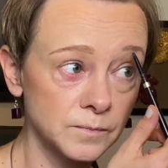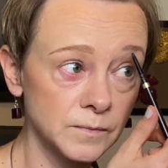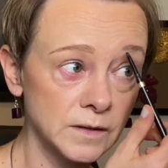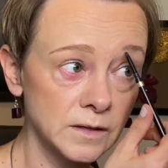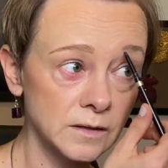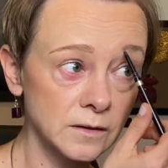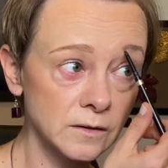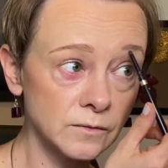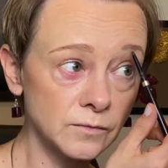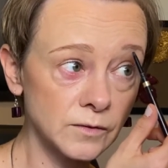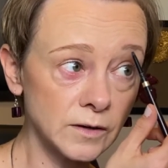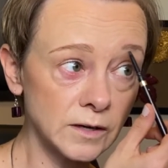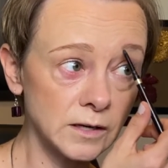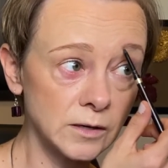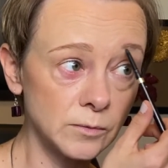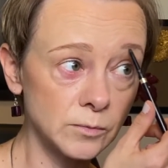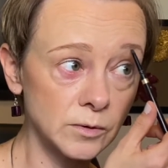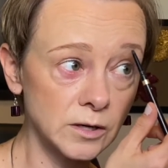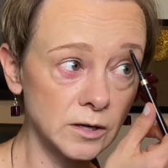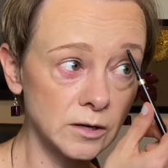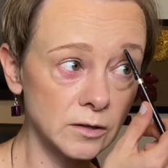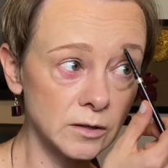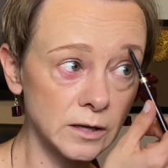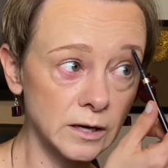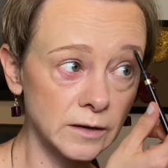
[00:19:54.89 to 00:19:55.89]
It's funny,
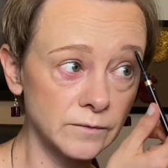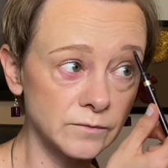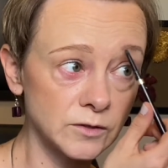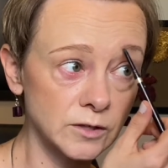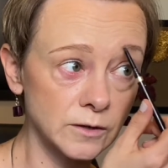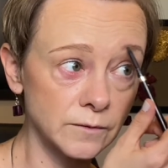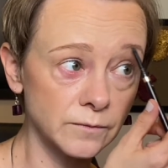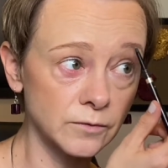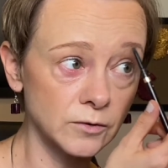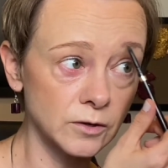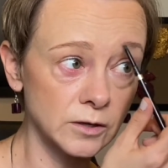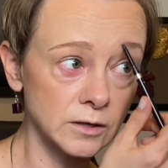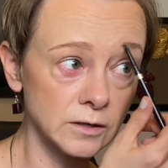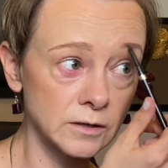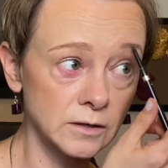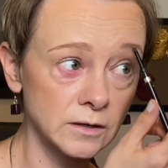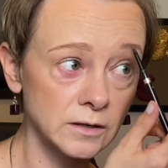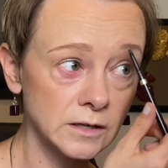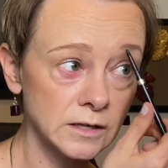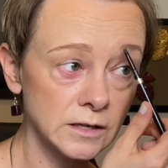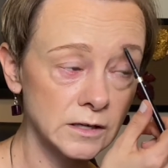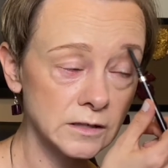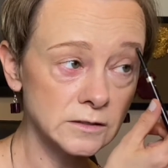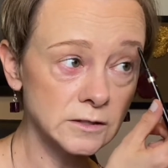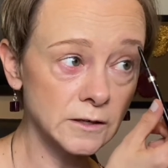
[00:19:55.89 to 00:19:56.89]
we all have different
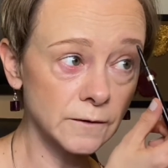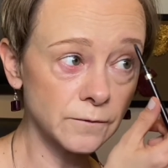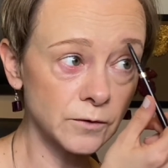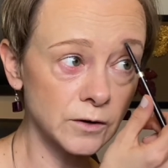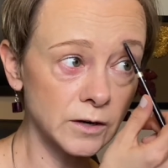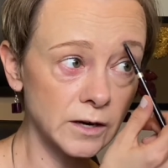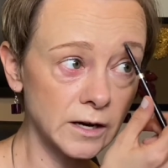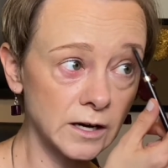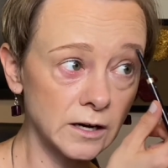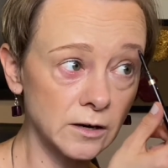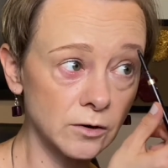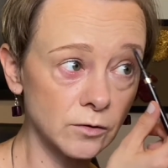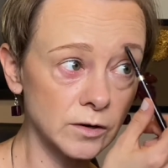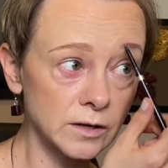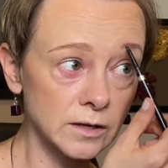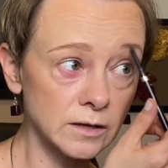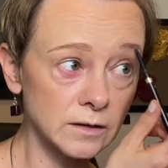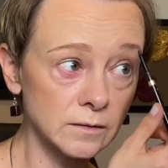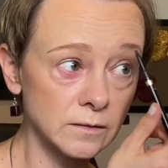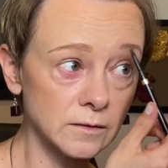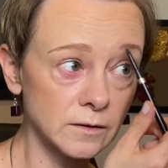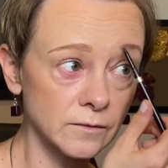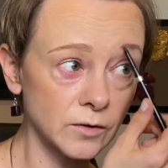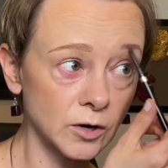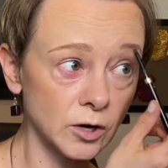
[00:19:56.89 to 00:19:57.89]

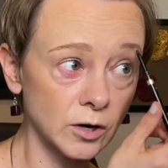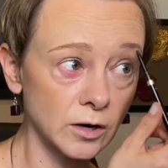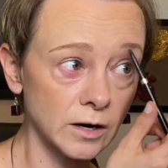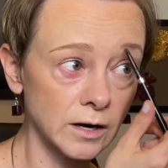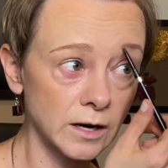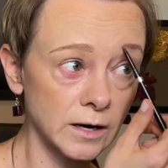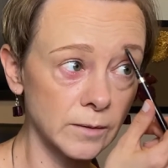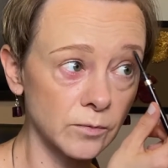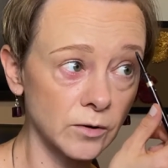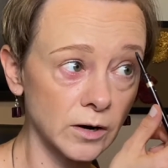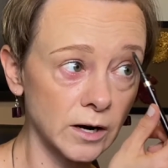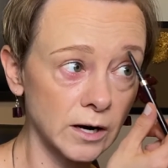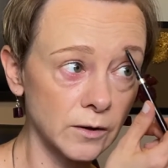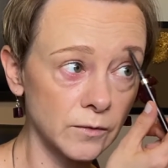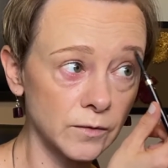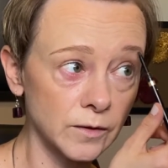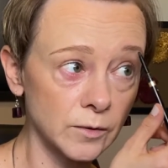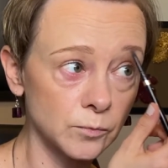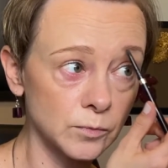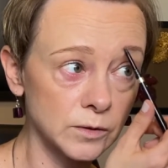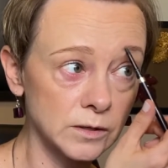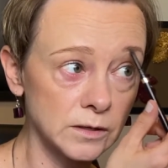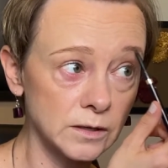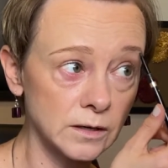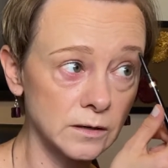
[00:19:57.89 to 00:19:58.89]
areas of our eyebrow that
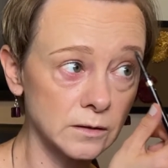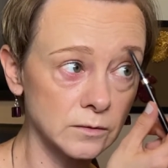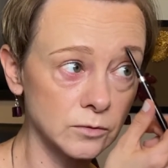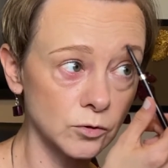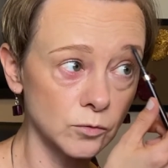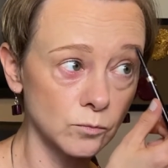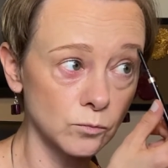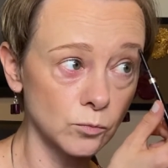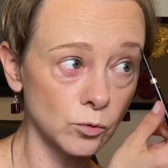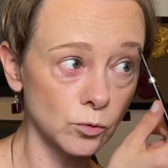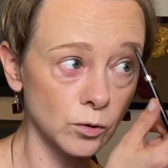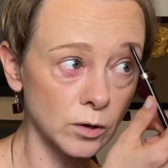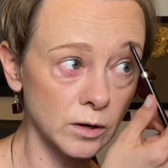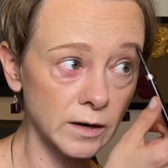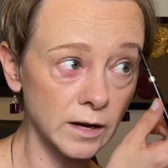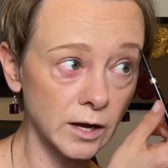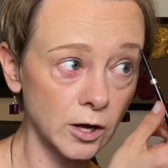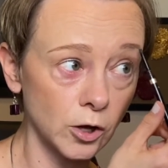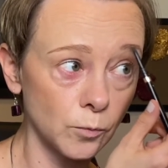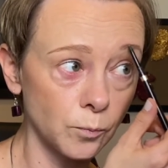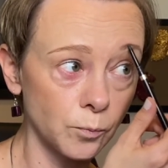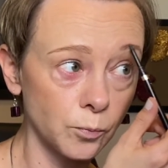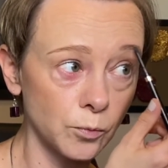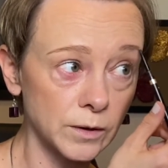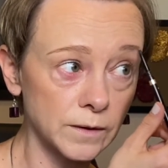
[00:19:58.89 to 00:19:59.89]
we need a little more
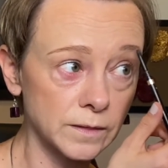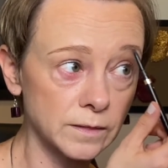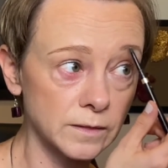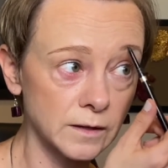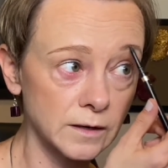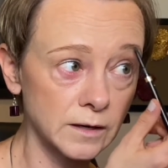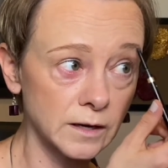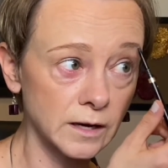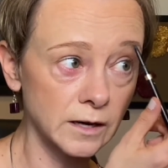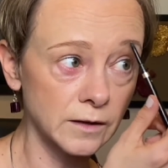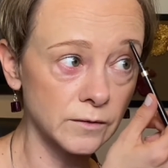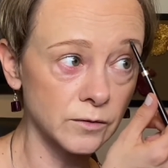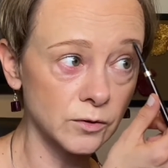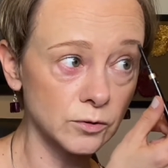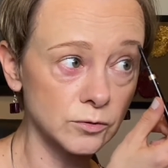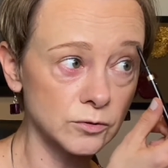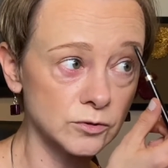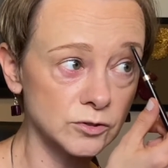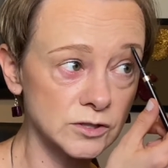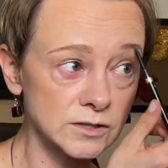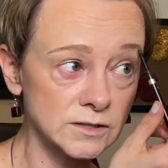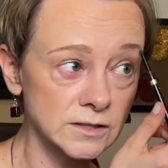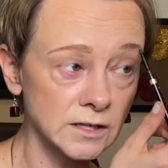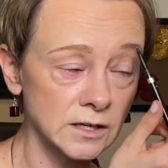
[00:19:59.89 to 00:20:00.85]
help with than others.